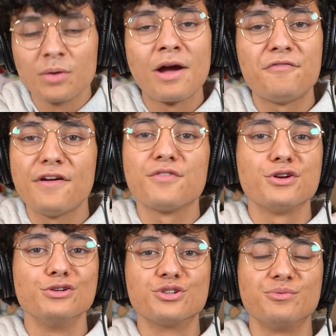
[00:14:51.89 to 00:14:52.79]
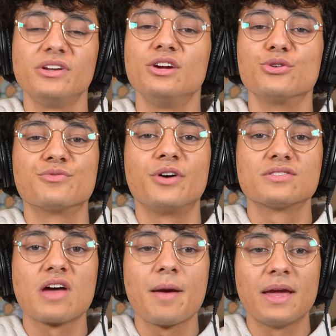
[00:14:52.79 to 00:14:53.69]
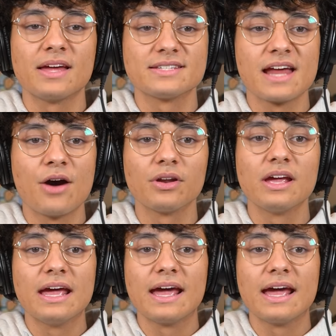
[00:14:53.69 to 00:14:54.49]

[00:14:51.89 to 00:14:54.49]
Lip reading: One of my favorite YouTube videos of all time, hands down.